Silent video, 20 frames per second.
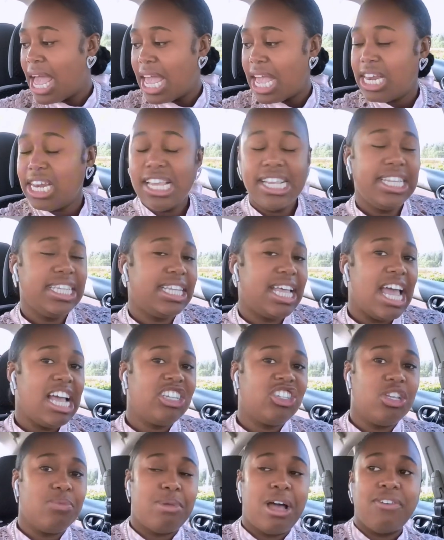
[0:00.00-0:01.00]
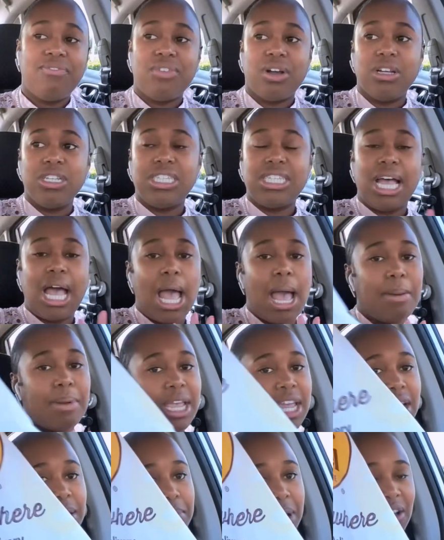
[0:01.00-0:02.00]
And this is actually my first time
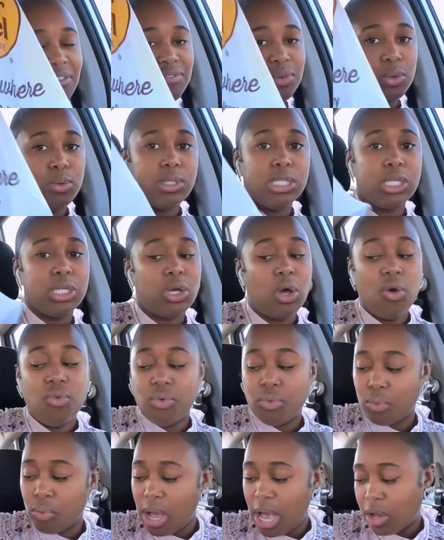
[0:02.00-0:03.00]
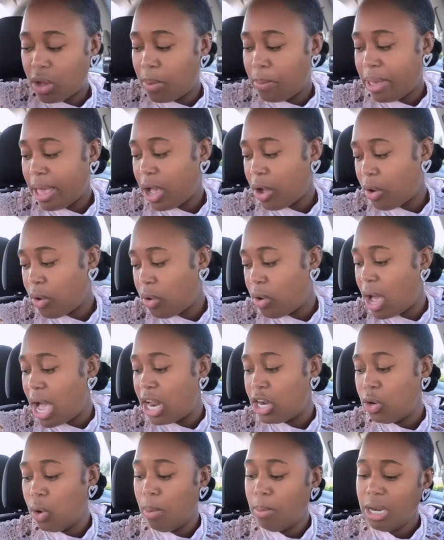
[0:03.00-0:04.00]
getting my food to go from Cracker Barrel.
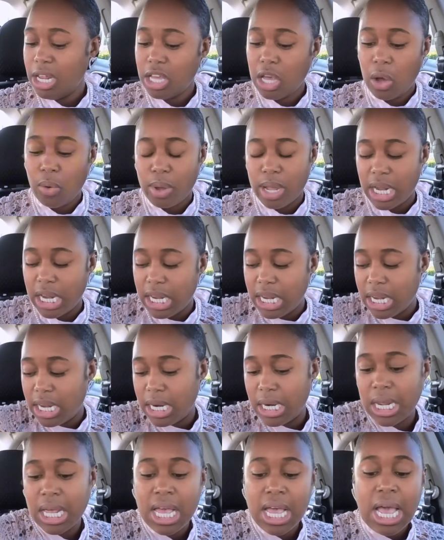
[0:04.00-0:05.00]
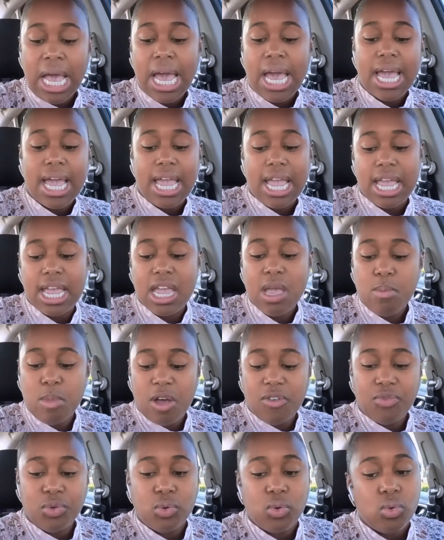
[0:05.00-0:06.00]
I normally go in and eat my
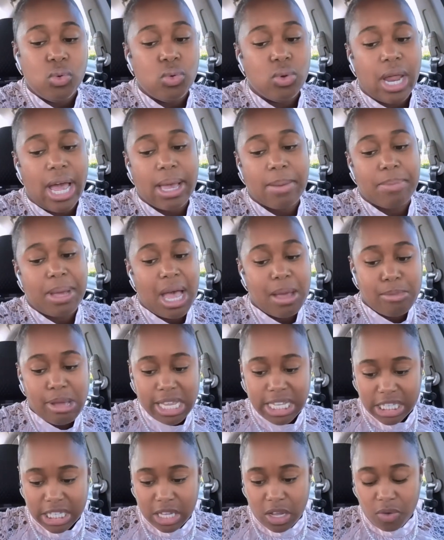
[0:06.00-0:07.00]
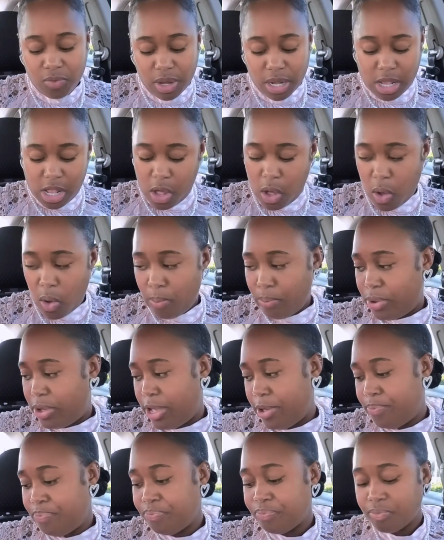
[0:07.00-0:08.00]
food like by myself alone
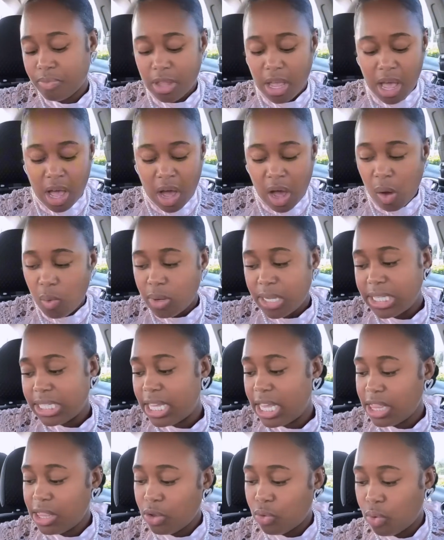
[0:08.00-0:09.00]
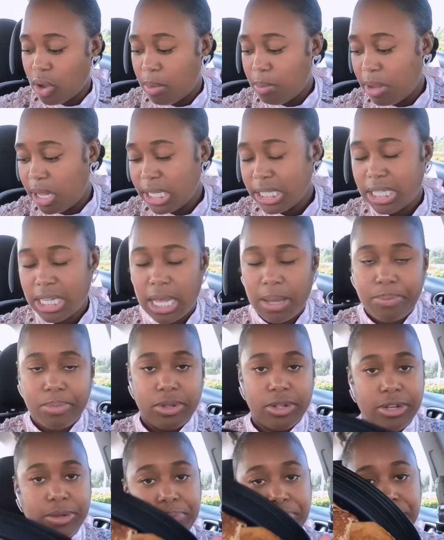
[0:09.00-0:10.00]
but i always get the grandma
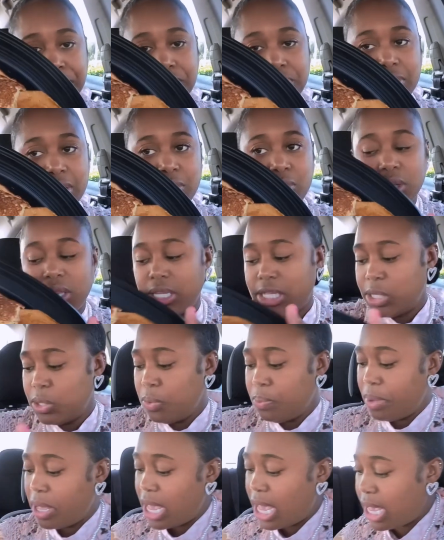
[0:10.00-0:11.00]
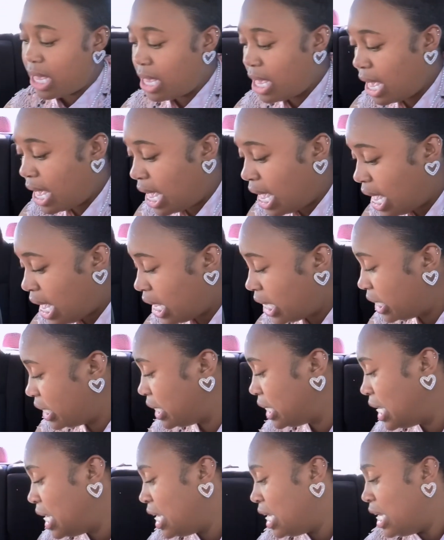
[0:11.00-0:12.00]
sampler with the two
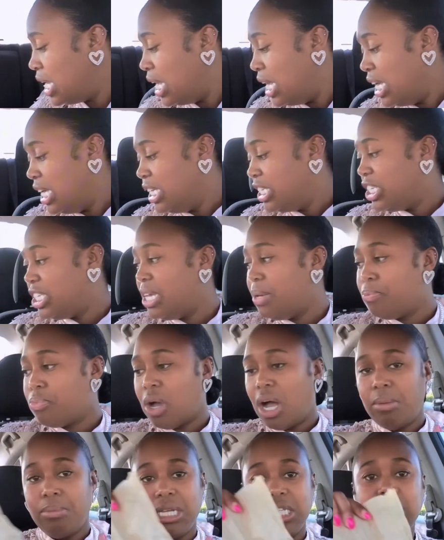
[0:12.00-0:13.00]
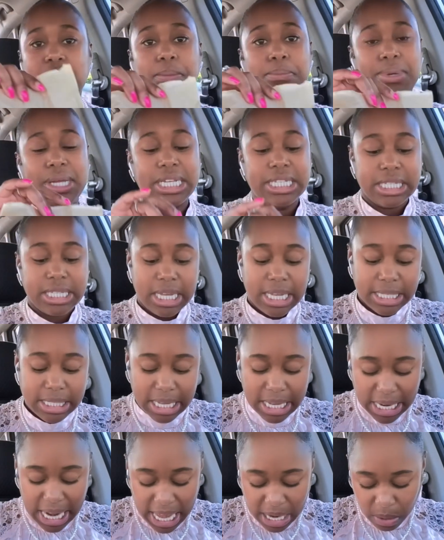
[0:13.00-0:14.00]
pancakes she brought me some biscuits
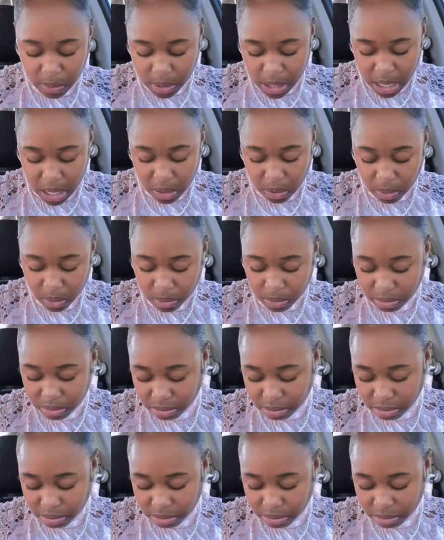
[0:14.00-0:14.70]
and i don't know